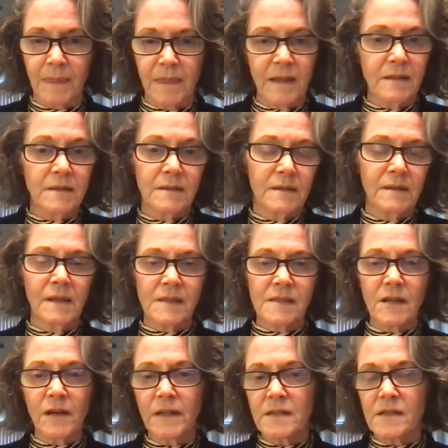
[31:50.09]
That's
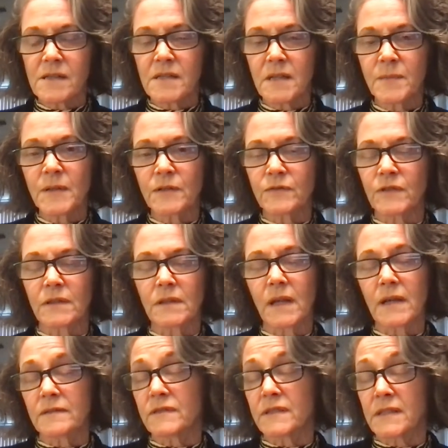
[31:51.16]
hard to stomach for a
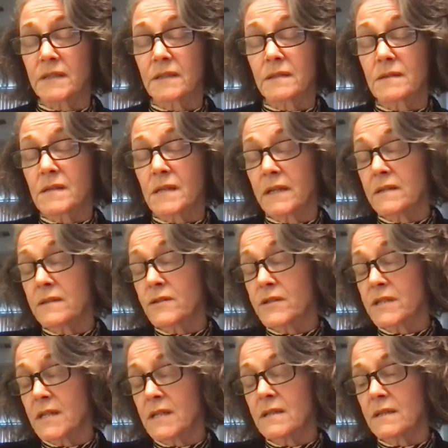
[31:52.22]
lot of leaders. I
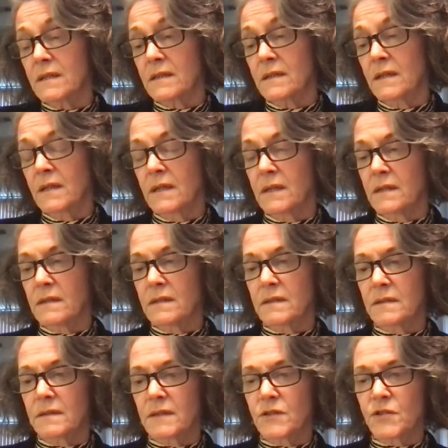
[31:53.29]
understand it.
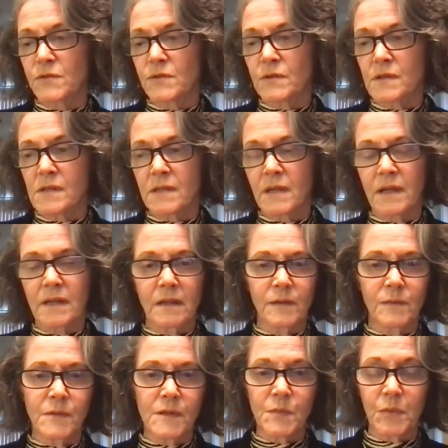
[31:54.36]
The truth is not
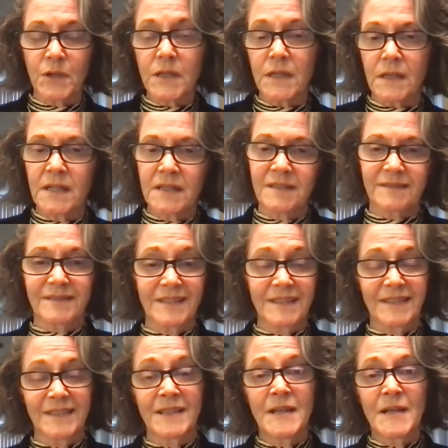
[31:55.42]
always pretty,
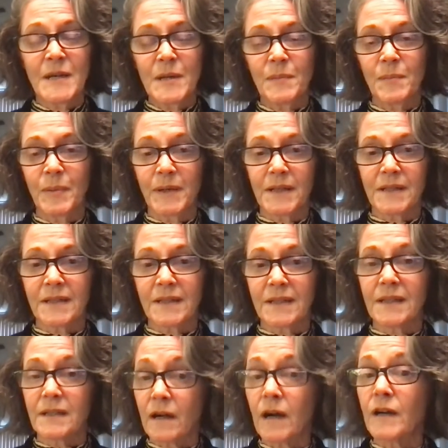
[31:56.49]
but
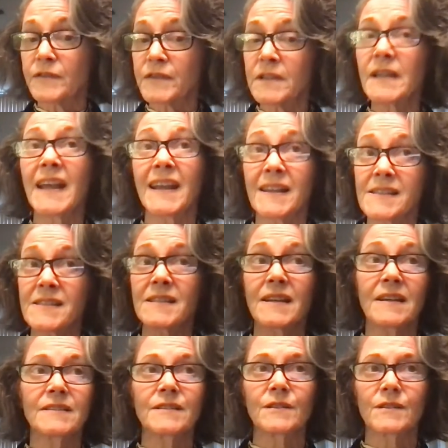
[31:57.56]
it often hangs
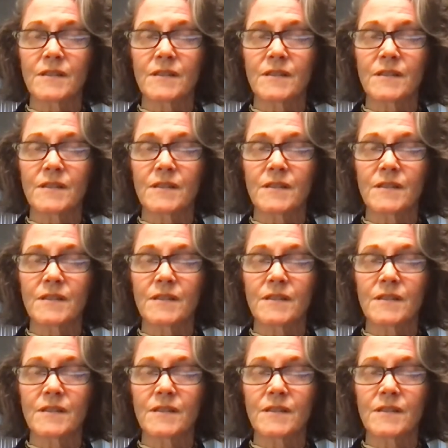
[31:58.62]
together.